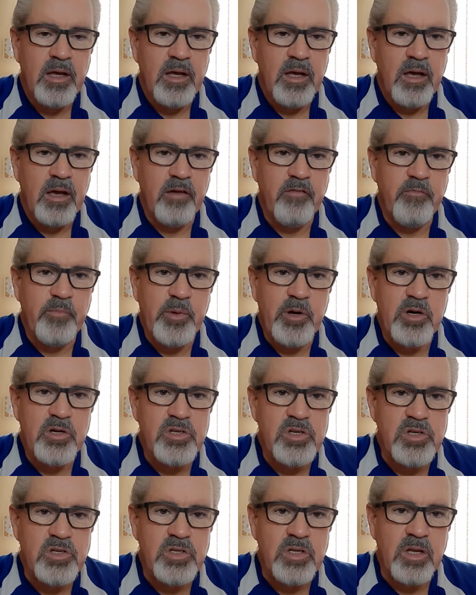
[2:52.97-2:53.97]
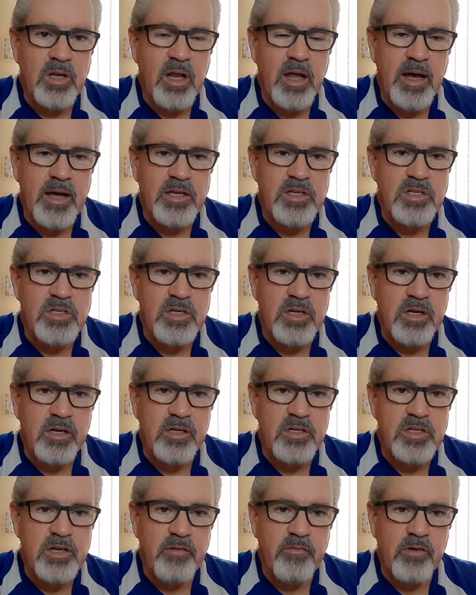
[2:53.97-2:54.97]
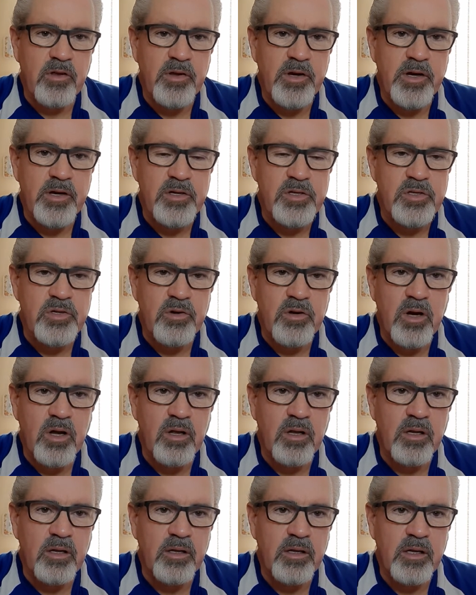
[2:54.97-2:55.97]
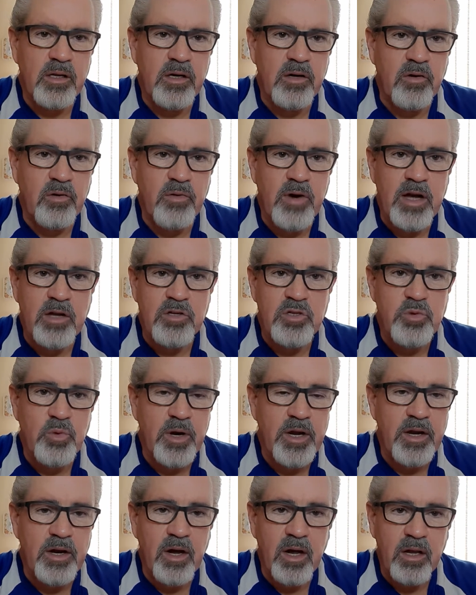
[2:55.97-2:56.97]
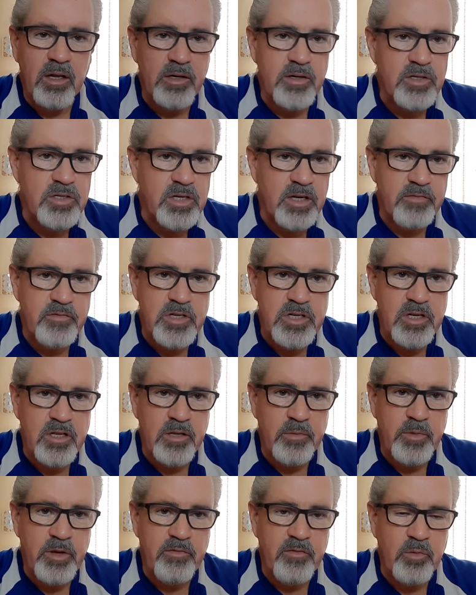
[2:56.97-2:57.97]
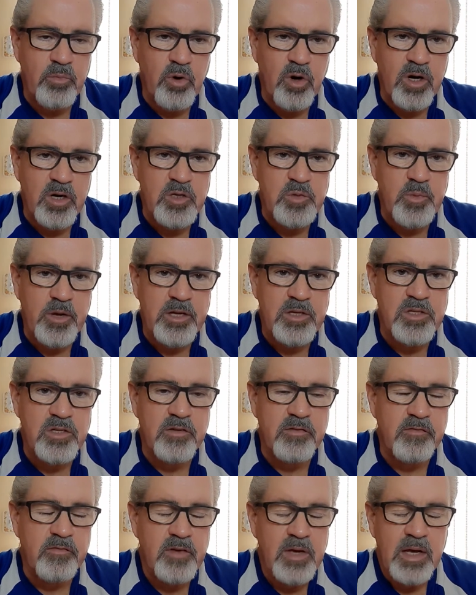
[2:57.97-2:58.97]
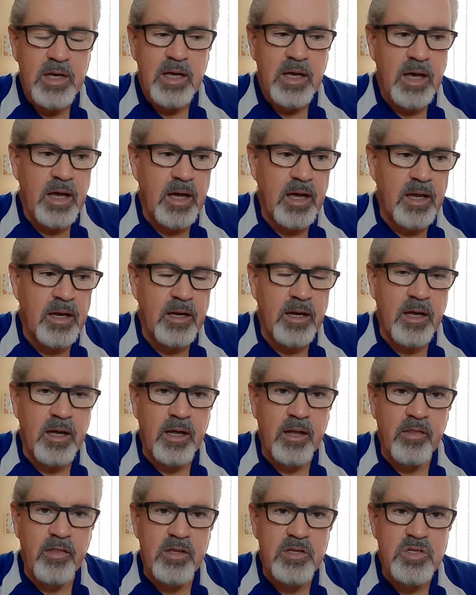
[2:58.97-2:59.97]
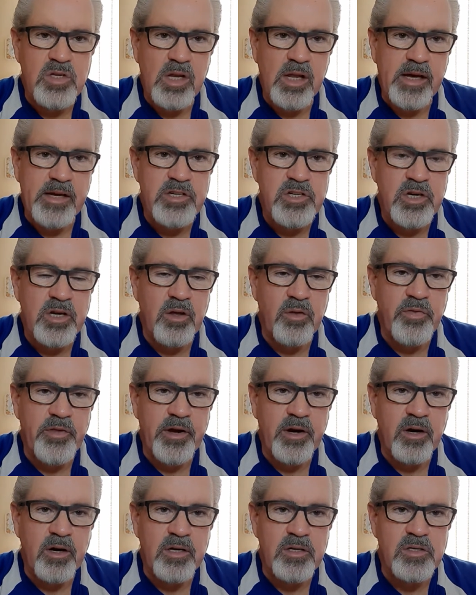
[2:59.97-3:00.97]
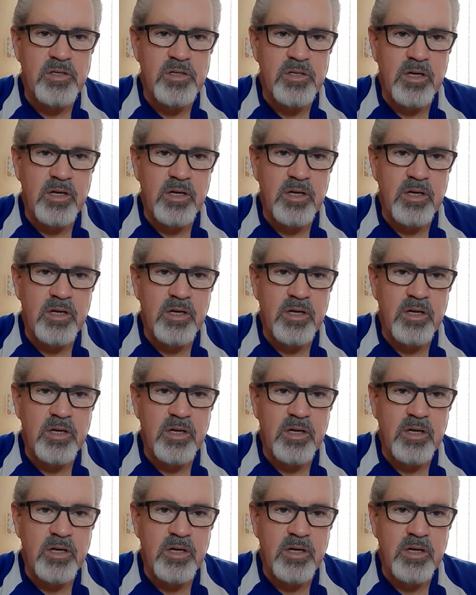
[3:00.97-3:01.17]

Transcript: have purchased in the last several years are all, around $20. I've seen them even more expensive. And the selection out there is